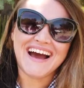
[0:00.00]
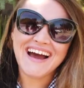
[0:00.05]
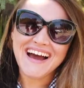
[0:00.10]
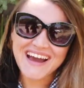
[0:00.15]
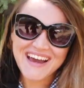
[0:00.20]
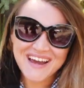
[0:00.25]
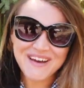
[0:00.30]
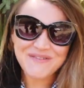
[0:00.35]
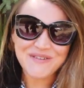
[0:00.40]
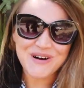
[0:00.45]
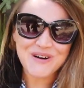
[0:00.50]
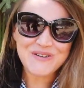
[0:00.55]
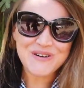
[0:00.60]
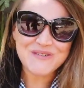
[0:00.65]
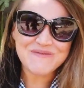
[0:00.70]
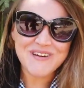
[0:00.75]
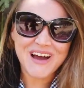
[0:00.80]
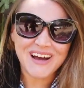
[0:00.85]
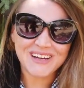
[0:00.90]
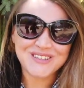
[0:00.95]
Hi,
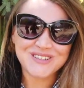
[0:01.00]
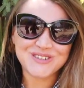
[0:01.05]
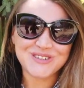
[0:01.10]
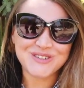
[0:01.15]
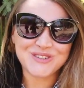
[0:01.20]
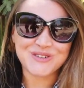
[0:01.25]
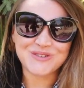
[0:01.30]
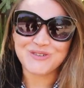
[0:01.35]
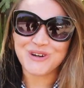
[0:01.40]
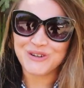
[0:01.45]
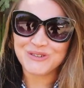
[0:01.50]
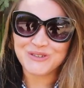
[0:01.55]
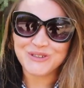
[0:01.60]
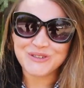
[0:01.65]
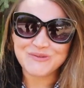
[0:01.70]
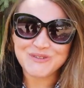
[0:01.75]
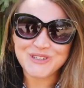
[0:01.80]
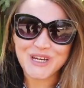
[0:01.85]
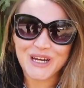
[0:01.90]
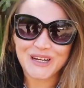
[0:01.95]
welcome back to the Cerrone
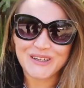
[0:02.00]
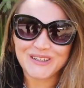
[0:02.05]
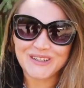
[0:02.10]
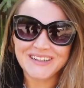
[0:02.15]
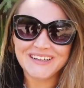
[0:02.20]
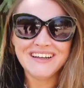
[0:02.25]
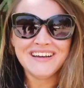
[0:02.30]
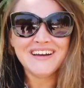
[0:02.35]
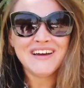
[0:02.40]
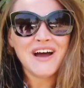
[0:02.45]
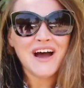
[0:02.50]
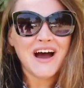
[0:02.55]
Group channel.